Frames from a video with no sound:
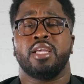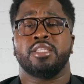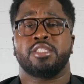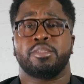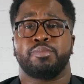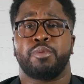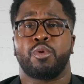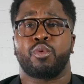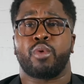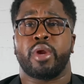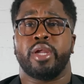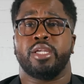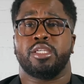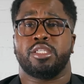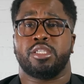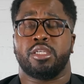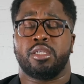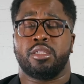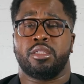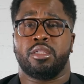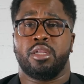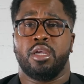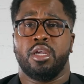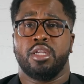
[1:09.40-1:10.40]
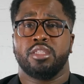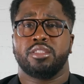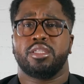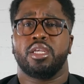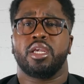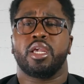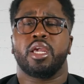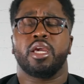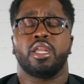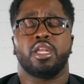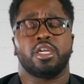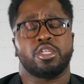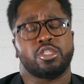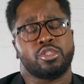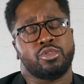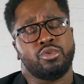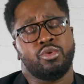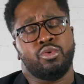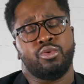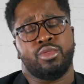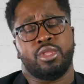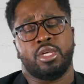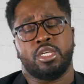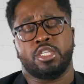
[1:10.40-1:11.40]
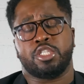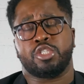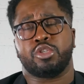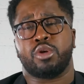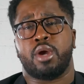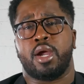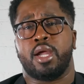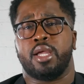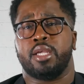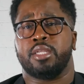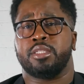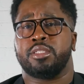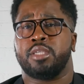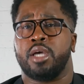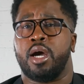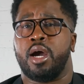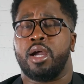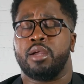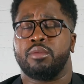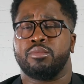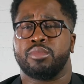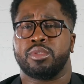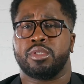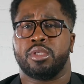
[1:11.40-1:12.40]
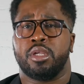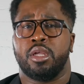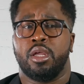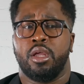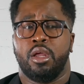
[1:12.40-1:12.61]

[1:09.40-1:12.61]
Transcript: inspiration to get us through these trying times,